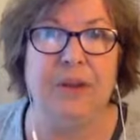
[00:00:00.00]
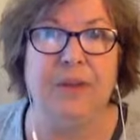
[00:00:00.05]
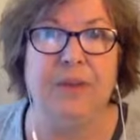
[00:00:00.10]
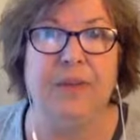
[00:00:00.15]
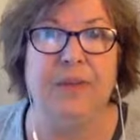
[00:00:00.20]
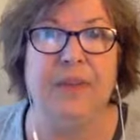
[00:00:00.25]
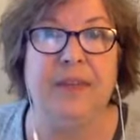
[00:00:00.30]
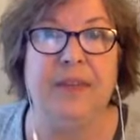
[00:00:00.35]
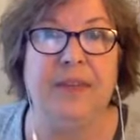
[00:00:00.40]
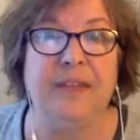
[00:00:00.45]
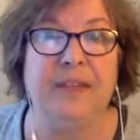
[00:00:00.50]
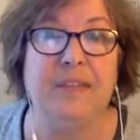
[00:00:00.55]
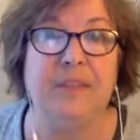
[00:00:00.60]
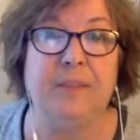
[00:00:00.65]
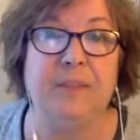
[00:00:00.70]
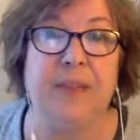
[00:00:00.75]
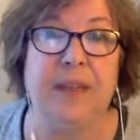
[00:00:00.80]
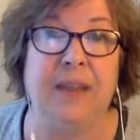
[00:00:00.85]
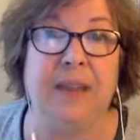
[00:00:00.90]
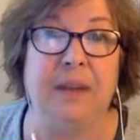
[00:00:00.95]
without
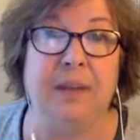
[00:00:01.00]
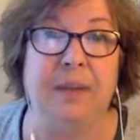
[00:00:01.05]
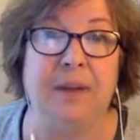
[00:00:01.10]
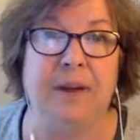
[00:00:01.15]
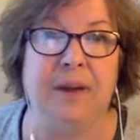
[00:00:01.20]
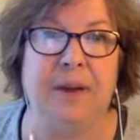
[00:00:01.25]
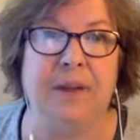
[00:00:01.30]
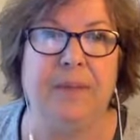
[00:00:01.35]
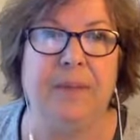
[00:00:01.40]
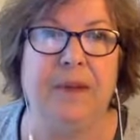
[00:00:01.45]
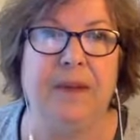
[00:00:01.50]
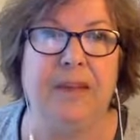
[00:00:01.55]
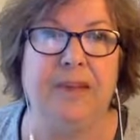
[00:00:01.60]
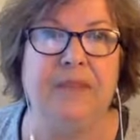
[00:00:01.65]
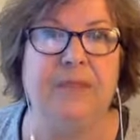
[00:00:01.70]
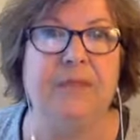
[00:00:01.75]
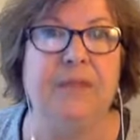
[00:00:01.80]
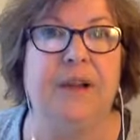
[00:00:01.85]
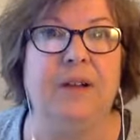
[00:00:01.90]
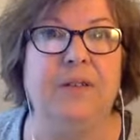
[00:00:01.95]
explaining where I
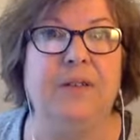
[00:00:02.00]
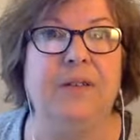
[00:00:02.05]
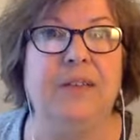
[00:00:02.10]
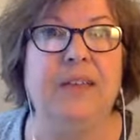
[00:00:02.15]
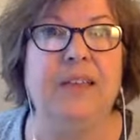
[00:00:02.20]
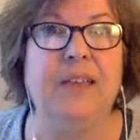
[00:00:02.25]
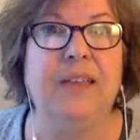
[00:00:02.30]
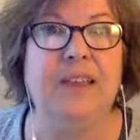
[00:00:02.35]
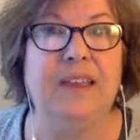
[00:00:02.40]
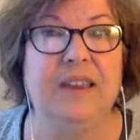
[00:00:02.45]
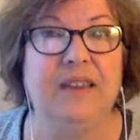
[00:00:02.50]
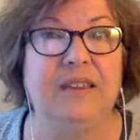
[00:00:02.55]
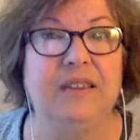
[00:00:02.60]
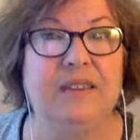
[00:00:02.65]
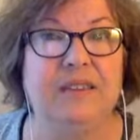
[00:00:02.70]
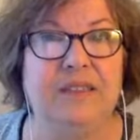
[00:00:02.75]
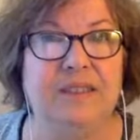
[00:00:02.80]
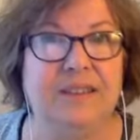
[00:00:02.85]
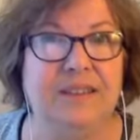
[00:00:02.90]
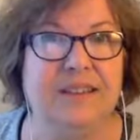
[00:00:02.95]
was. Well,
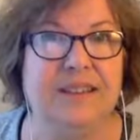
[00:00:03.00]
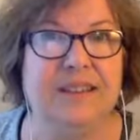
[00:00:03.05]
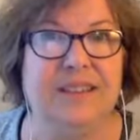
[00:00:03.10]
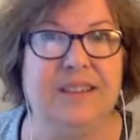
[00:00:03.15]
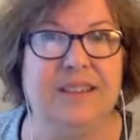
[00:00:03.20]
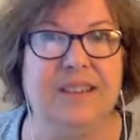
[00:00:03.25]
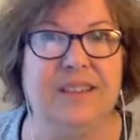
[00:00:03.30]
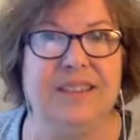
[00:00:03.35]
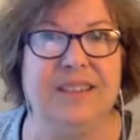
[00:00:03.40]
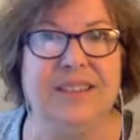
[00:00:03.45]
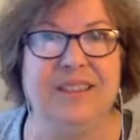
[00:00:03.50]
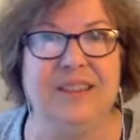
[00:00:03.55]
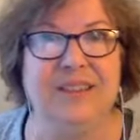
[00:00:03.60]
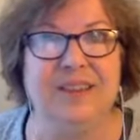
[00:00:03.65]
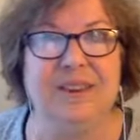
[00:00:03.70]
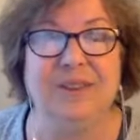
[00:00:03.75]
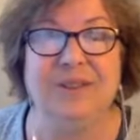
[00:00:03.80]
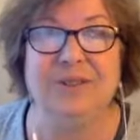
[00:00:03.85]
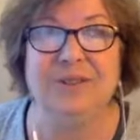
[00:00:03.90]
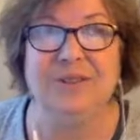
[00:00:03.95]
here's the the
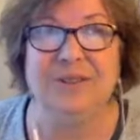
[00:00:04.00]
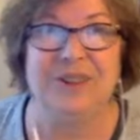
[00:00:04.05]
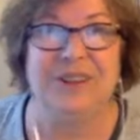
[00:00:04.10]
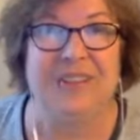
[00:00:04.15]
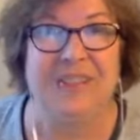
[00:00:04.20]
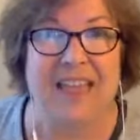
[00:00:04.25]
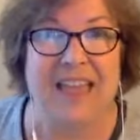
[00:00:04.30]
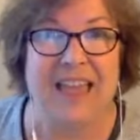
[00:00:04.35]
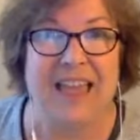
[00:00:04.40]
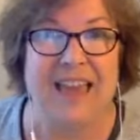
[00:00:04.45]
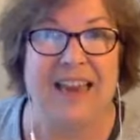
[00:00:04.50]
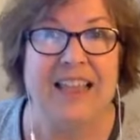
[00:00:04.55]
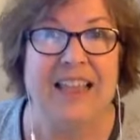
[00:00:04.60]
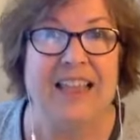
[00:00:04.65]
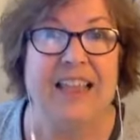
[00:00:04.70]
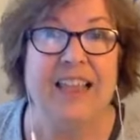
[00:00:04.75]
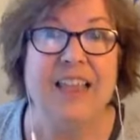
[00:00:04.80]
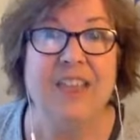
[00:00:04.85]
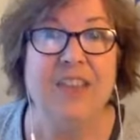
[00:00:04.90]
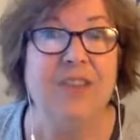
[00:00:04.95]
news on that.
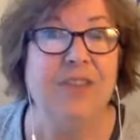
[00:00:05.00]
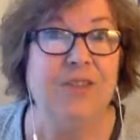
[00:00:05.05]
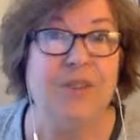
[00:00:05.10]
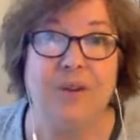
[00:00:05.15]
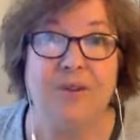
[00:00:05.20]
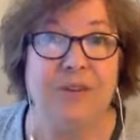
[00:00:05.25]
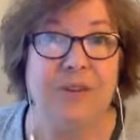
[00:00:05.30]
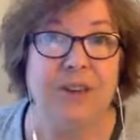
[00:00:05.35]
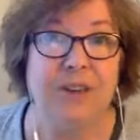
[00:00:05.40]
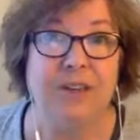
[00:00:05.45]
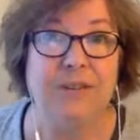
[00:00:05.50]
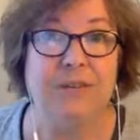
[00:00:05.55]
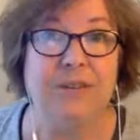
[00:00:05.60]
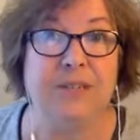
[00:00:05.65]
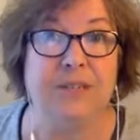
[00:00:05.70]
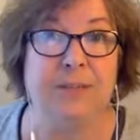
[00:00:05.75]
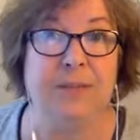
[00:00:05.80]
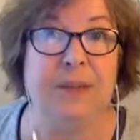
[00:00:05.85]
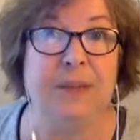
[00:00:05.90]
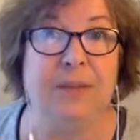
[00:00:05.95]
You don't need to
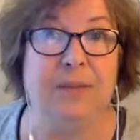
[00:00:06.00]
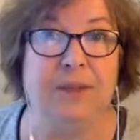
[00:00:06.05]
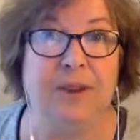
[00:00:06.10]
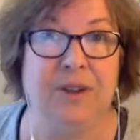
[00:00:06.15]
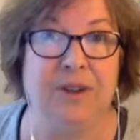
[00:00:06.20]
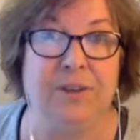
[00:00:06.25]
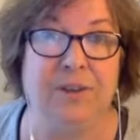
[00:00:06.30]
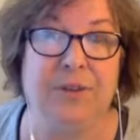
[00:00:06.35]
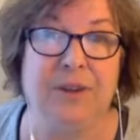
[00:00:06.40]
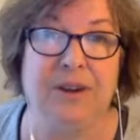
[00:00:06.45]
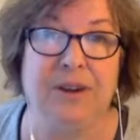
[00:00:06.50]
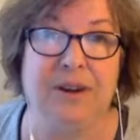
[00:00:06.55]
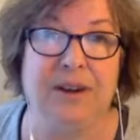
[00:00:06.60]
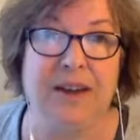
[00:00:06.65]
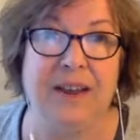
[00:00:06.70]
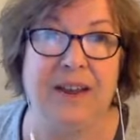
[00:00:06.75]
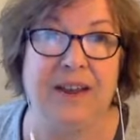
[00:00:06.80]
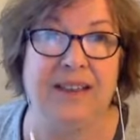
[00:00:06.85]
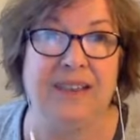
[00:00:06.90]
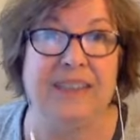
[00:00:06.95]
explain where you were.
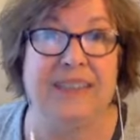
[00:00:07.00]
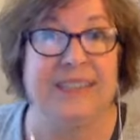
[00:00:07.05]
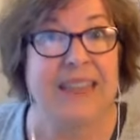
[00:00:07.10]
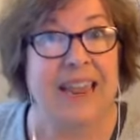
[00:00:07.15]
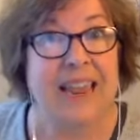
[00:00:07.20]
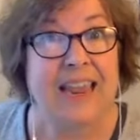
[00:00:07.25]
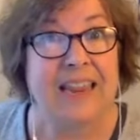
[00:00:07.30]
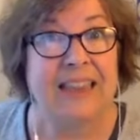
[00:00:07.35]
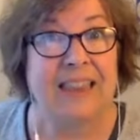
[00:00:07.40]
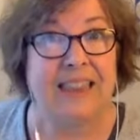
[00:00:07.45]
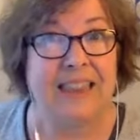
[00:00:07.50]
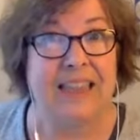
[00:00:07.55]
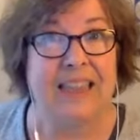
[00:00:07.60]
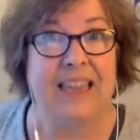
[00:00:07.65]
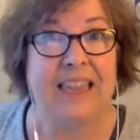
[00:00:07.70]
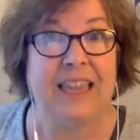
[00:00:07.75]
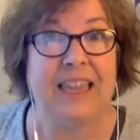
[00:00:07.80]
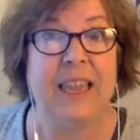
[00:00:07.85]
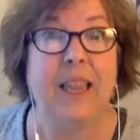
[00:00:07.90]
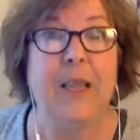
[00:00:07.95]
And
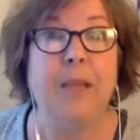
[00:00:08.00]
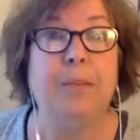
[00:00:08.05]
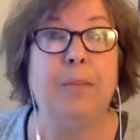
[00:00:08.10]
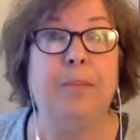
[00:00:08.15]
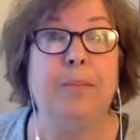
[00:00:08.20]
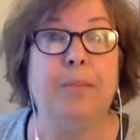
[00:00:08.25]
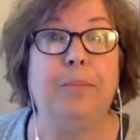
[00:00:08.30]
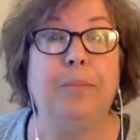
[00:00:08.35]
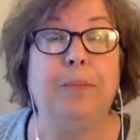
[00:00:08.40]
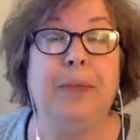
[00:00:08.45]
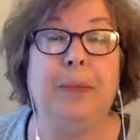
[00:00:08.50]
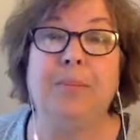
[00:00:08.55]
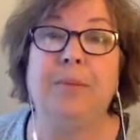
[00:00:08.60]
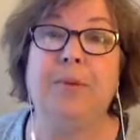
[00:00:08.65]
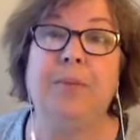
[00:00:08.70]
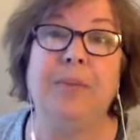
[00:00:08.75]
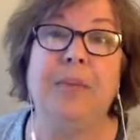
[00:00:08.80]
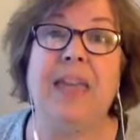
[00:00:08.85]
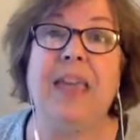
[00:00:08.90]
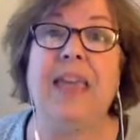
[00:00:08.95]
sadly,
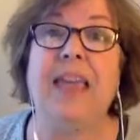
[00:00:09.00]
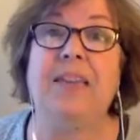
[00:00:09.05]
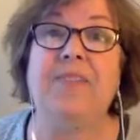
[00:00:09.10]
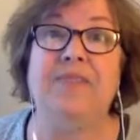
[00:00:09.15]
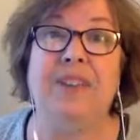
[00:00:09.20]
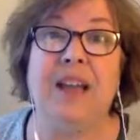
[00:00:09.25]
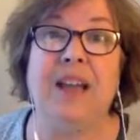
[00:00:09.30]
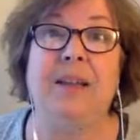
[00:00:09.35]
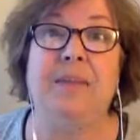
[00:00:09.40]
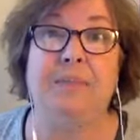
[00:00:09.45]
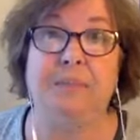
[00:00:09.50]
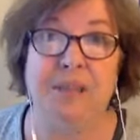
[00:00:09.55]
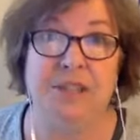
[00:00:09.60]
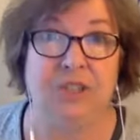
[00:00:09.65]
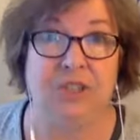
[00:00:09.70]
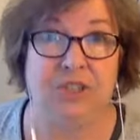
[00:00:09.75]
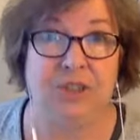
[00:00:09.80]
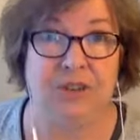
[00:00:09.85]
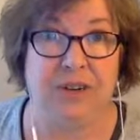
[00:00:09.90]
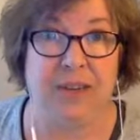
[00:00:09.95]
people may have not
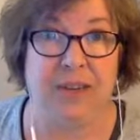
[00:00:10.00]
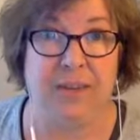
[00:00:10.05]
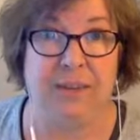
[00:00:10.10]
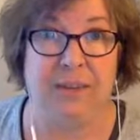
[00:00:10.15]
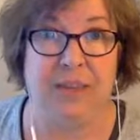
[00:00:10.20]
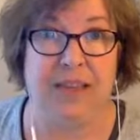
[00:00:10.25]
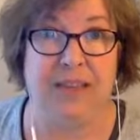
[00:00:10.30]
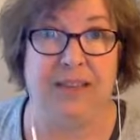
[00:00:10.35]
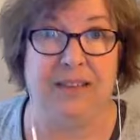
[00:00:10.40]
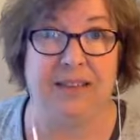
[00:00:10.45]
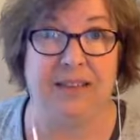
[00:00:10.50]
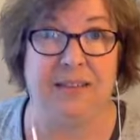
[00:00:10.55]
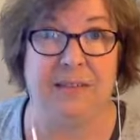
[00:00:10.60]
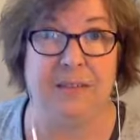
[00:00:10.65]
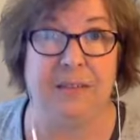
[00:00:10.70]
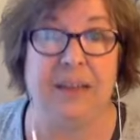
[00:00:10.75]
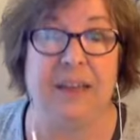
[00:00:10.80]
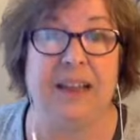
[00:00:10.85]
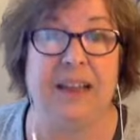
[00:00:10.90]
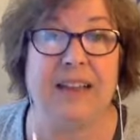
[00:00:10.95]
missed your emails
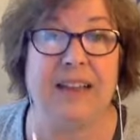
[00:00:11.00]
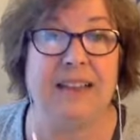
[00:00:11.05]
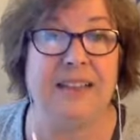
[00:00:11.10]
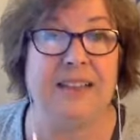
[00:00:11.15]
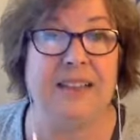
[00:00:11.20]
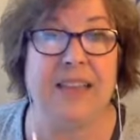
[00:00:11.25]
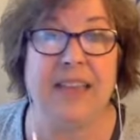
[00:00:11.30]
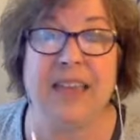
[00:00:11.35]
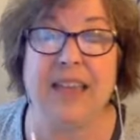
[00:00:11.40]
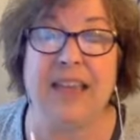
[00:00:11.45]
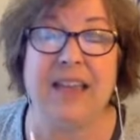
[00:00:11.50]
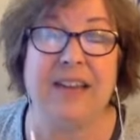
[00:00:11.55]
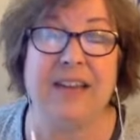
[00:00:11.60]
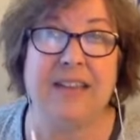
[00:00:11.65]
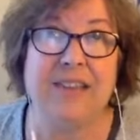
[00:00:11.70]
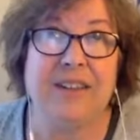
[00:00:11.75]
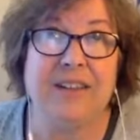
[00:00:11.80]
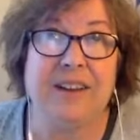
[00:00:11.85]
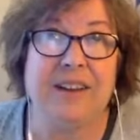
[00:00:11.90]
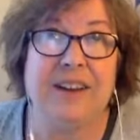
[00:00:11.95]
because
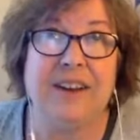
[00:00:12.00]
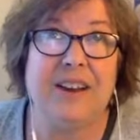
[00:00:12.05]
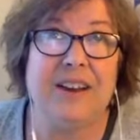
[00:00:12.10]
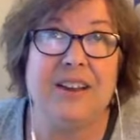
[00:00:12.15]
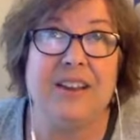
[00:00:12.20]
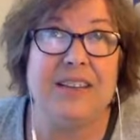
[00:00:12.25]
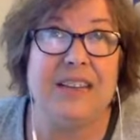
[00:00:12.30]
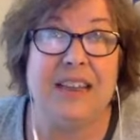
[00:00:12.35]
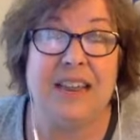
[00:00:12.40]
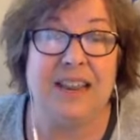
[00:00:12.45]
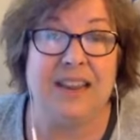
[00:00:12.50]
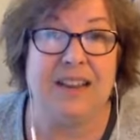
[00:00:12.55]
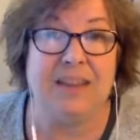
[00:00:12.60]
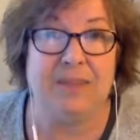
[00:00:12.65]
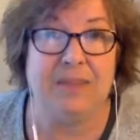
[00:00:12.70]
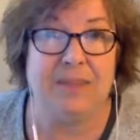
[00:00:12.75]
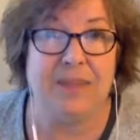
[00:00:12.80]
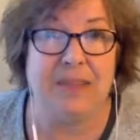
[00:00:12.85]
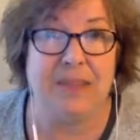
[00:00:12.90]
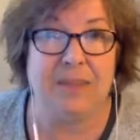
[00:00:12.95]
they're
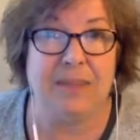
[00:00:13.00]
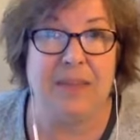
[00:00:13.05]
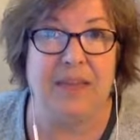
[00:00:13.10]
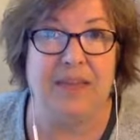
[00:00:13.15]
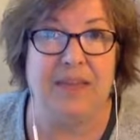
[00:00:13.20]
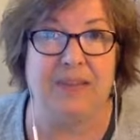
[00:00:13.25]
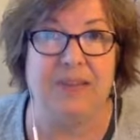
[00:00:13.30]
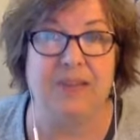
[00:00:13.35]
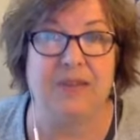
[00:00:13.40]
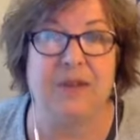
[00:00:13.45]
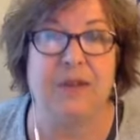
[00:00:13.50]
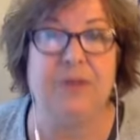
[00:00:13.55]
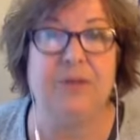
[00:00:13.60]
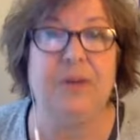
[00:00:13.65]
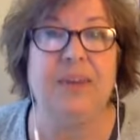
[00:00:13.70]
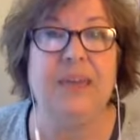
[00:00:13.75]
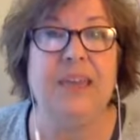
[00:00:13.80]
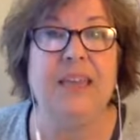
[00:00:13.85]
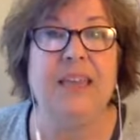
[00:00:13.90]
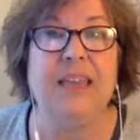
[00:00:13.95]
inundated with emails.
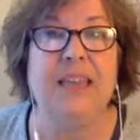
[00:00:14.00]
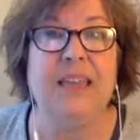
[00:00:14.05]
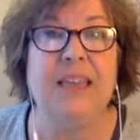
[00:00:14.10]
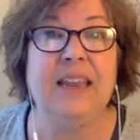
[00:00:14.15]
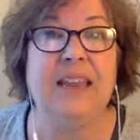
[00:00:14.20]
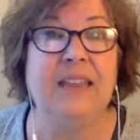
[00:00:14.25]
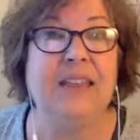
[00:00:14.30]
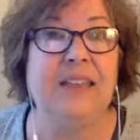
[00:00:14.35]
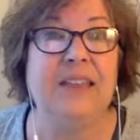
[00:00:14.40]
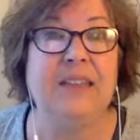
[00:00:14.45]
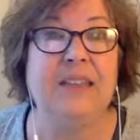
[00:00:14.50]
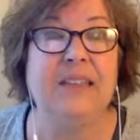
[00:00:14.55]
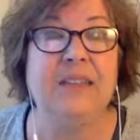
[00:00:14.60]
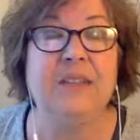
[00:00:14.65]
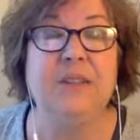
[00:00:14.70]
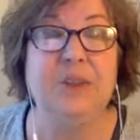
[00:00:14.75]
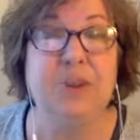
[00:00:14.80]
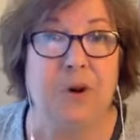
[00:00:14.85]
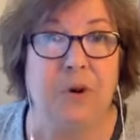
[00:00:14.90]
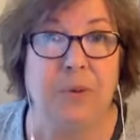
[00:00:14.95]
So it is
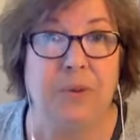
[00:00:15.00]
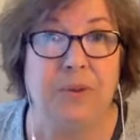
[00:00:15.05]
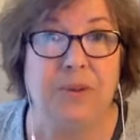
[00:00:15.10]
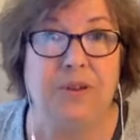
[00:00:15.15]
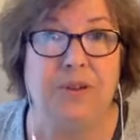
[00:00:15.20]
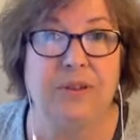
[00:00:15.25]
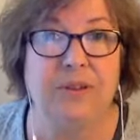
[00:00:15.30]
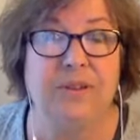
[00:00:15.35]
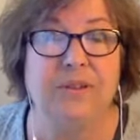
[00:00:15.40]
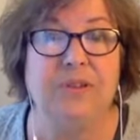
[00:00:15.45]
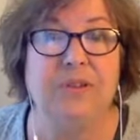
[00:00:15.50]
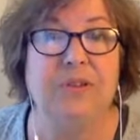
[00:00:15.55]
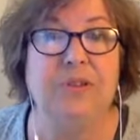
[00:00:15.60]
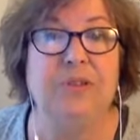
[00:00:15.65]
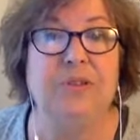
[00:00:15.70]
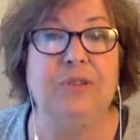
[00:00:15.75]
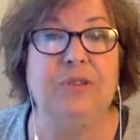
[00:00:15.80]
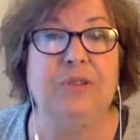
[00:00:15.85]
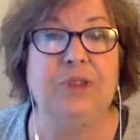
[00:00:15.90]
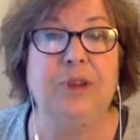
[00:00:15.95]
noble
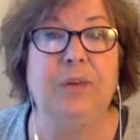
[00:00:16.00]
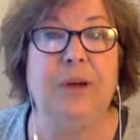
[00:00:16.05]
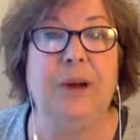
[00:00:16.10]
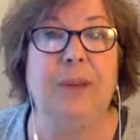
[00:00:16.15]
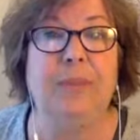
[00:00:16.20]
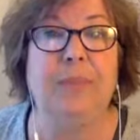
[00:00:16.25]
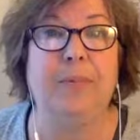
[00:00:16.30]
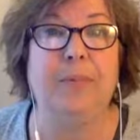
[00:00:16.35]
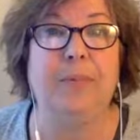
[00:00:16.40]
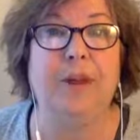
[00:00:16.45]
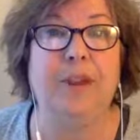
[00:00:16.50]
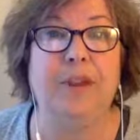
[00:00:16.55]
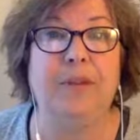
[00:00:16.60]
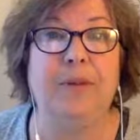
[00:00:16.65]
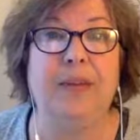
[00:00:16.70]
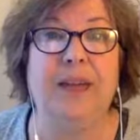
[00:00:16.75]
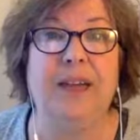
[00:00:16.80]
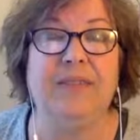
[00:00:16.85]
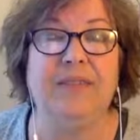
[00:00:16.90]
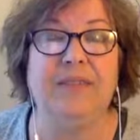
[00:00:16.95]
to show up when
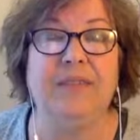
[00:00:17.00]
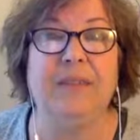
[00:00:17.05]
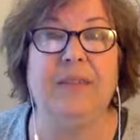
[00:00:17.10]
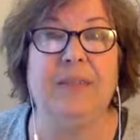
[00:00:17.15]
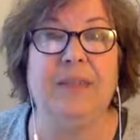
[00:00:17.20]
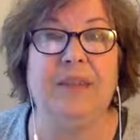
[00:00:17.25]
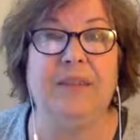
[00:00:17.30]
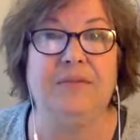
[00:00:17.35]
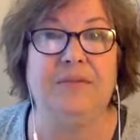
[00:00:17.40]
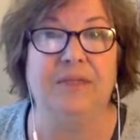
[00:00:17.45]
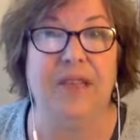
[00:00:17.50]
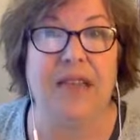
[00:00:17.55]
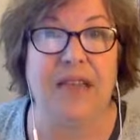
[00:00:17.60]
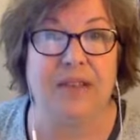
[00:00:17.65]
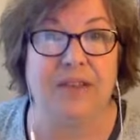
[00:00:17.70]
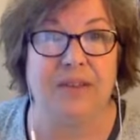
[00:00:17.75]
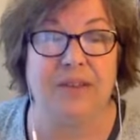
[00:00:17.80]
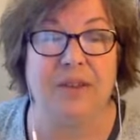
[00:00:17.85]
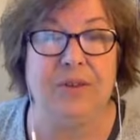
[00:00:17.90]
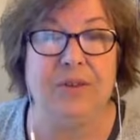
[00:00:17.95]
you have something of
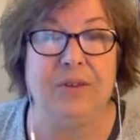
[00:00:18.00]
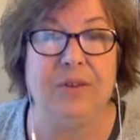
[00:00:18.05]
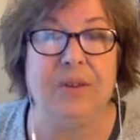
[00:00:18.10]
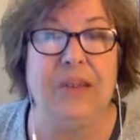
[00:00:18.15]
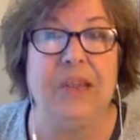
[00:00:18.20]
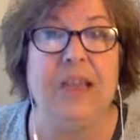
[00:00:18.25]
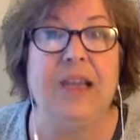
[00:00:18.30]
value.